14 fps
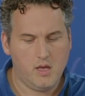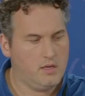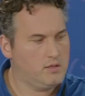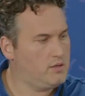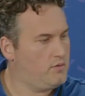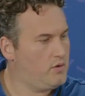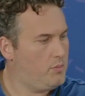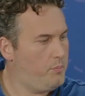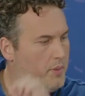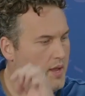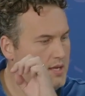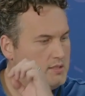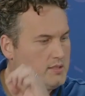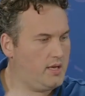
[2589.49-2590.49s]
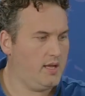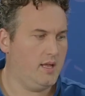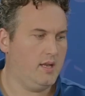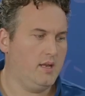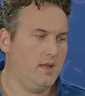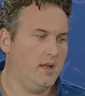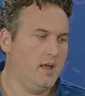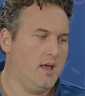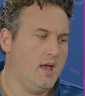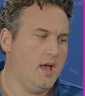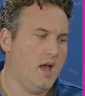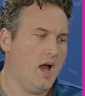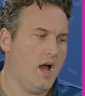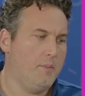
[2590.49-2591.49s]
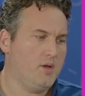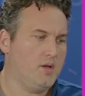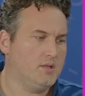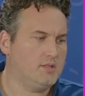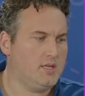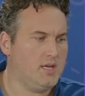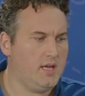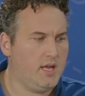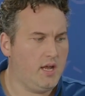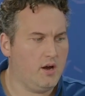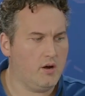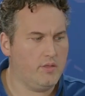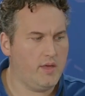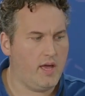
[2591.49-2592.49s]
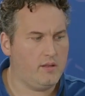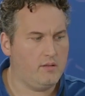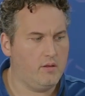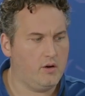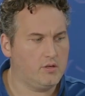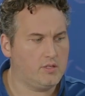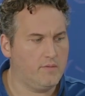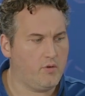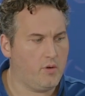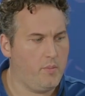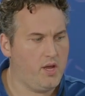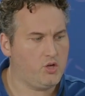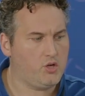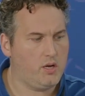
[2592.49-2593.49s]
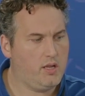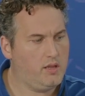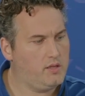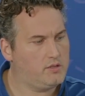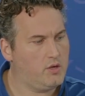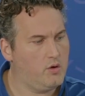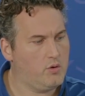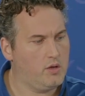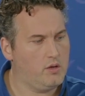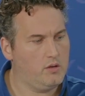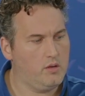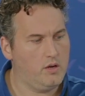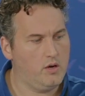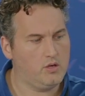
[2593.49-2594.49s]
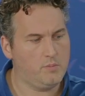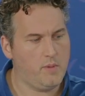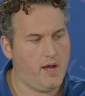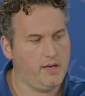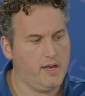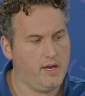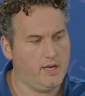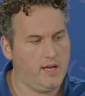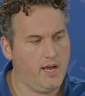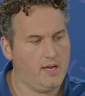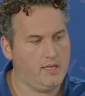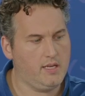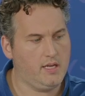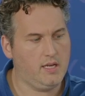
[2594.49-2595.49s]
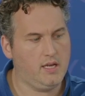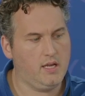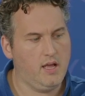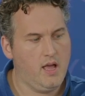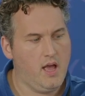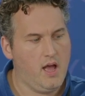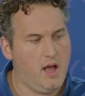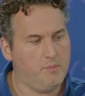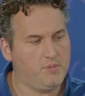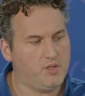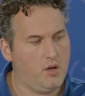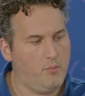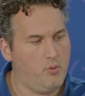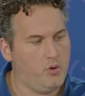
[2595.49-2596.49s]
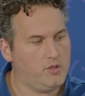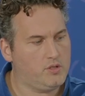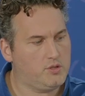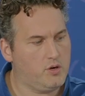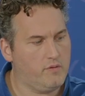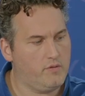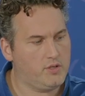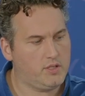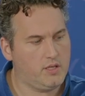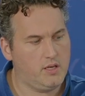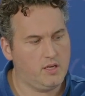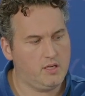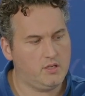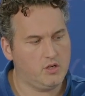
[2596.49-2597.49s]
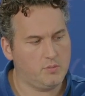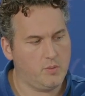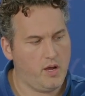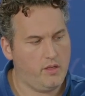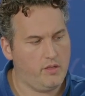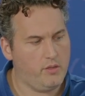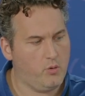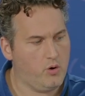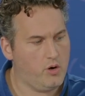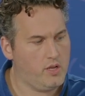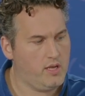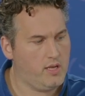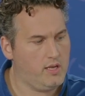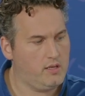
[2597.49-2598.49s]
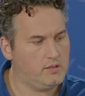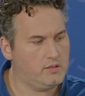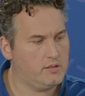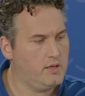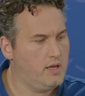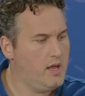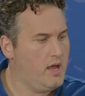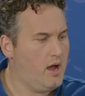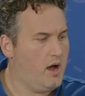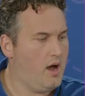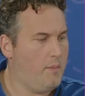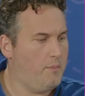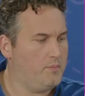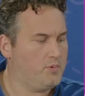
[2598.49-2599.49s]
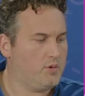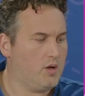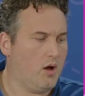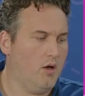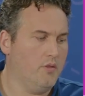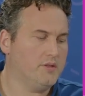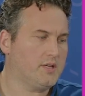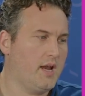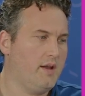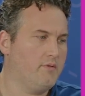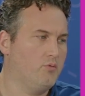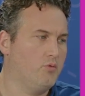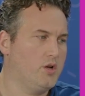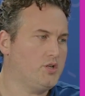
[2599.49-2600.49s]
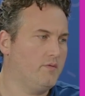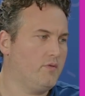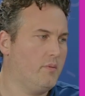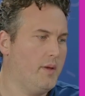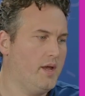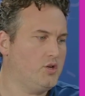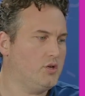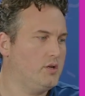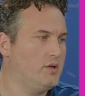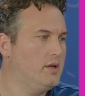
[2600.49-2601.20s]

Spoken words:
So if you paste it in, you can see here that there's information in this token. Here's my identity ID, I'm SailPoint Services, here's my authorities, all this kind of rich information.